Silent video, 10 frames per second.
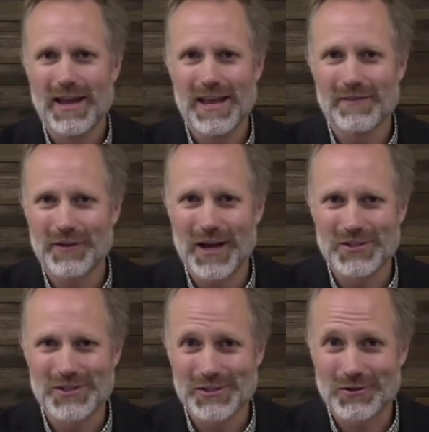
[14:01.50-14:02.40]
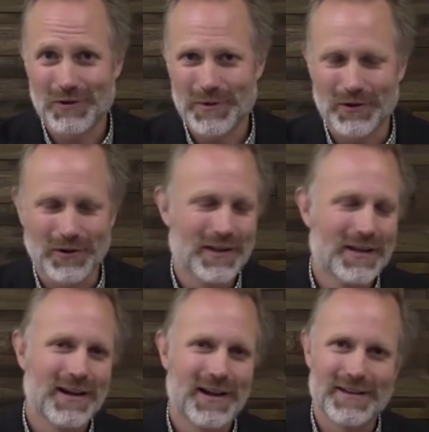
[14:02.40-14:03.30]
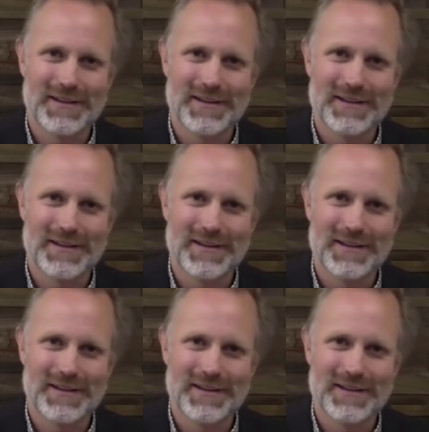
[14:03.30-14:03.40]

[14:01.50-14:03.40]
if not just criminal uh,